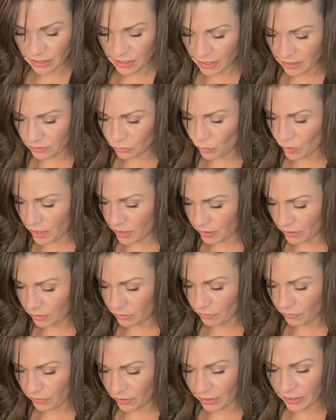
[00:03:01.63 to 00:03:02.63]
things
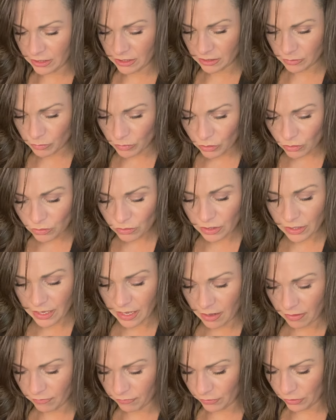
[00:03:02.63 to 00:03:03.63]
went very
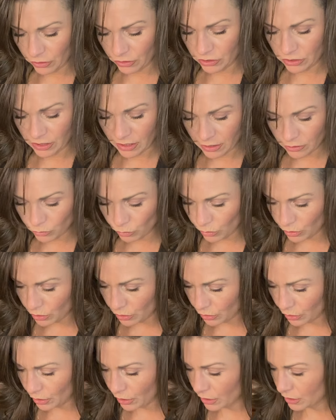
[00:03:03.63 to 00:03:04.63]
smoothly at first. Things were
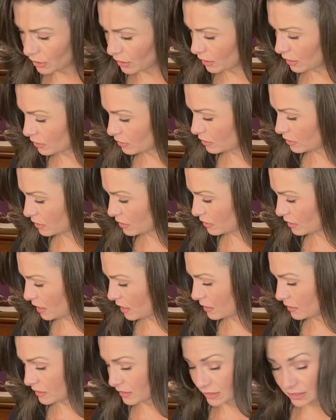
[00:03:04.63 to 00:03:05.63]
good. Things
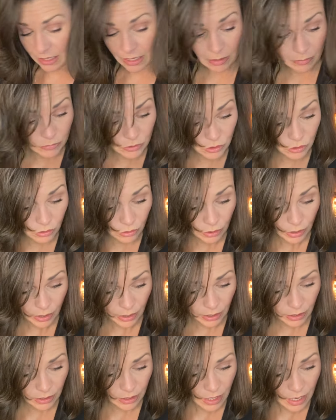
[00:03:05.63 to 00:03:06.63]
seemed
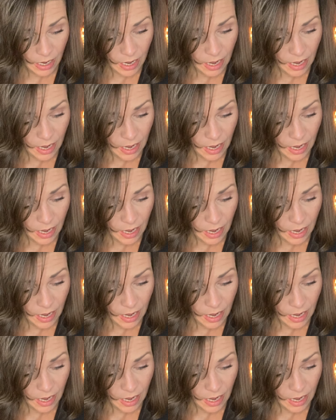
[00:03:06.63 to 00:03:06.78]
good.